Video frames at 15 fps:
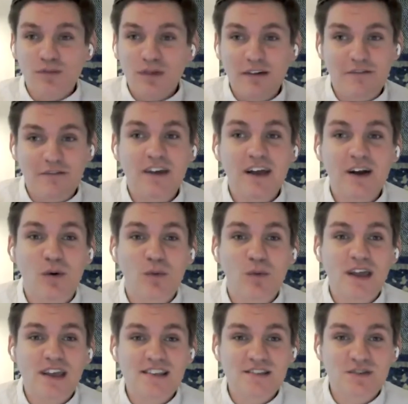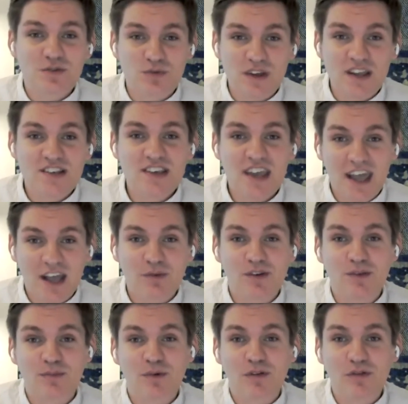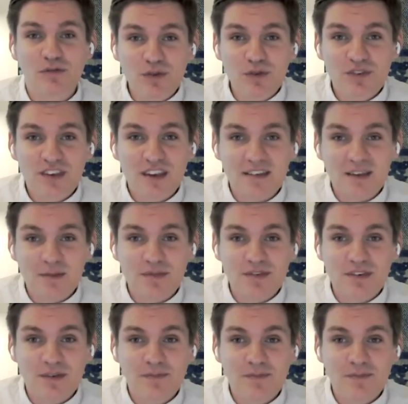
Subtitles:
and think of ways to reach equitable food systems.